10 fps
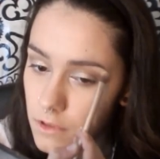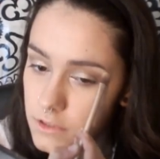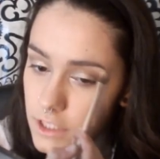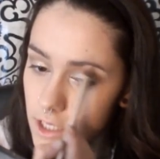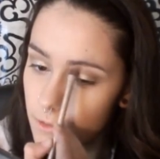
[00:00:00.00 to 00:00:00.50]

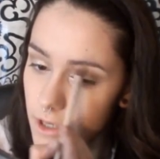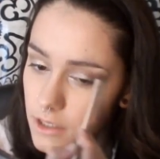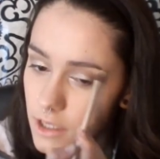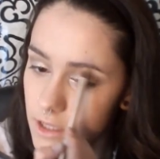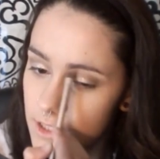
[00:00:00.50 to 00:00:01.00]
See, it
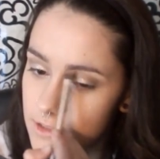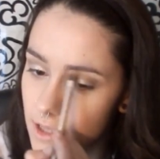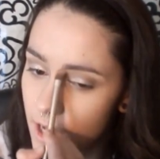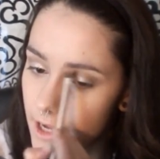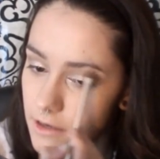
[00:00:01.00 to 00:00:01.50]
worked on this
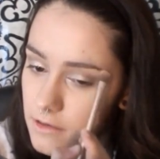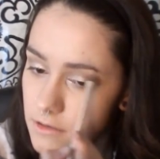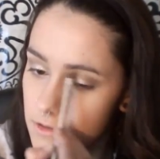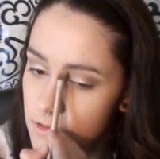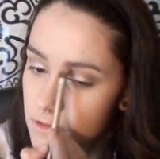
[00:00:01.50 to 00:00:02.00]
side.
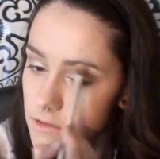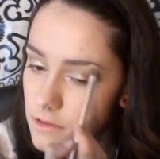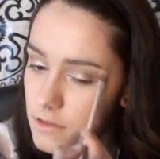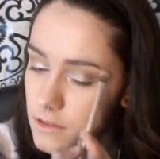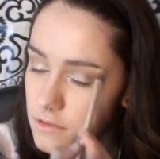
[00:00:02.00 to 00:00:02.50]

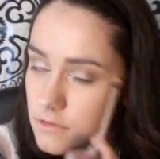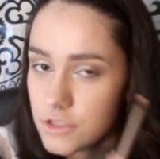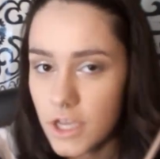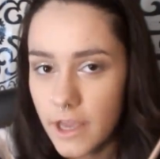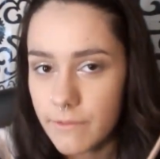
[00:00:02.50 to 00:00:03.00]
Don't
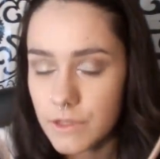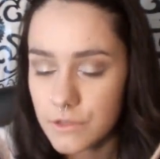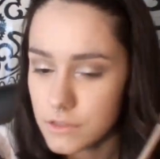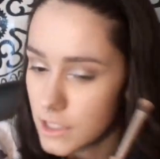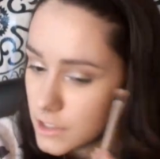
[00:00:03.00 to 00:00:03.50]
you hate when
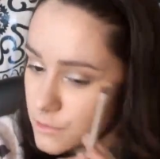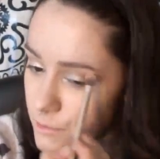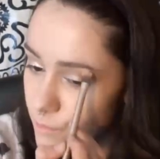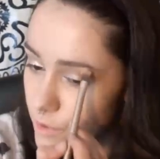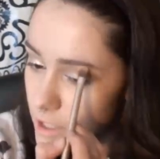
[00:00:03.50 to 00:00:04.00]
those days
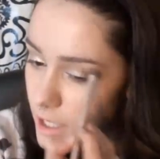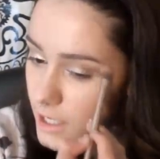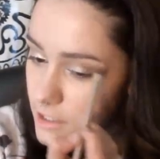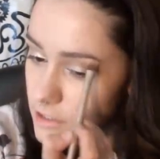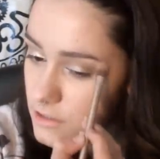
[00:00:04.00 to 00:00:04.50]
when one
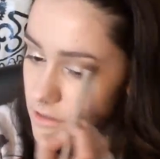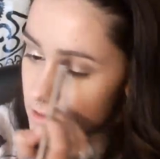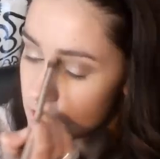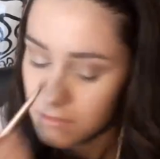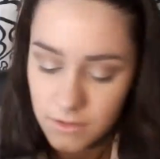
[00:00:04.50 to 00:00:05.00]
eye just
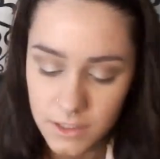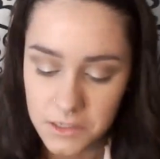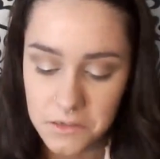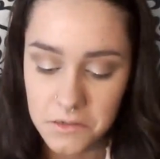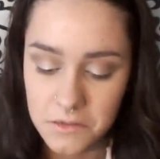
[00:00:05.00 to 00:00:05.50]

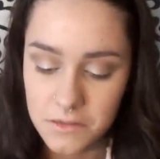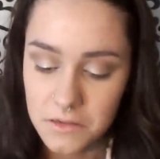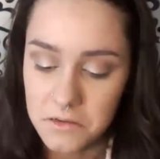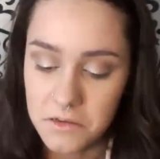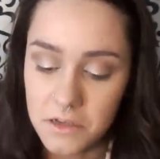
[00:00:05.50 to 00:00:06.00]

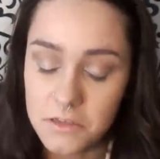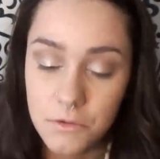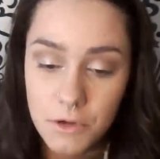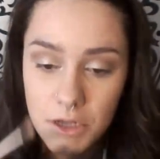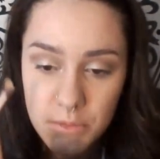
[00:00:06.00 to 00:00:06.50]
doesn't
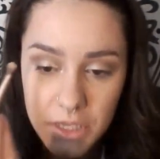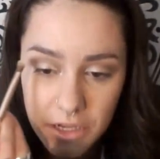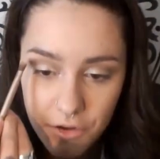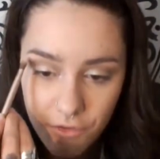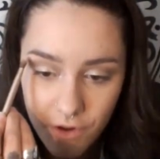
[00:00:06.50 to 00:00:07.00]
want to be
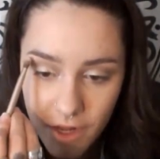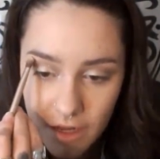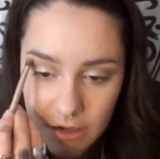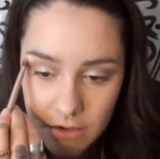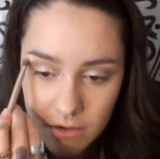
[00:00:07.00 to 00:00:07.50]
your
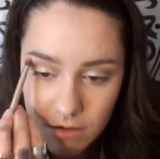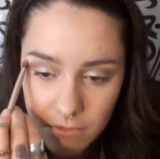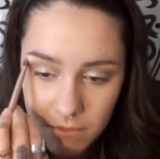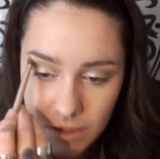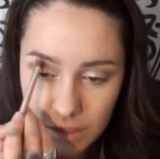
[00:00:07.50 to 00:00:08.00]
friend?
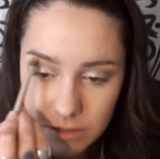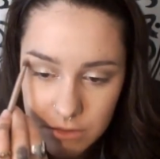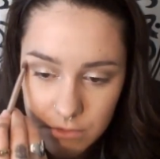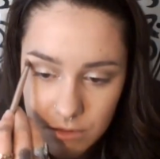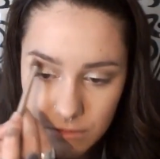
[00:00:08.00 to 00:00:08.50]
He's
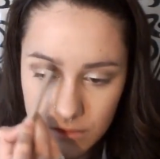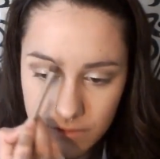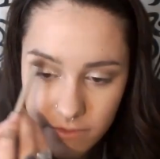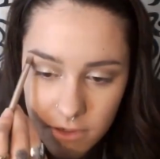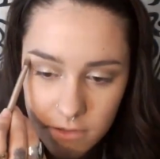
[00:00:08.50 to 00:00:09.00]
want to be
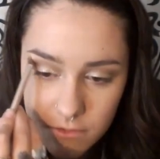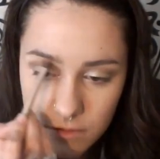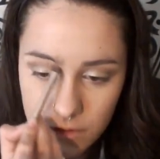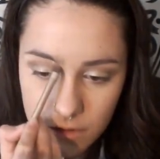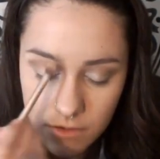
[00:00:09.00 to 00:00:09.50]
friends
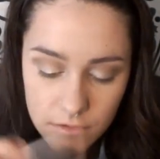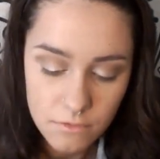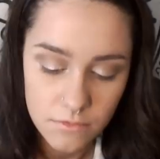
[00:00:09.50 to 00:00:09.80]
with you.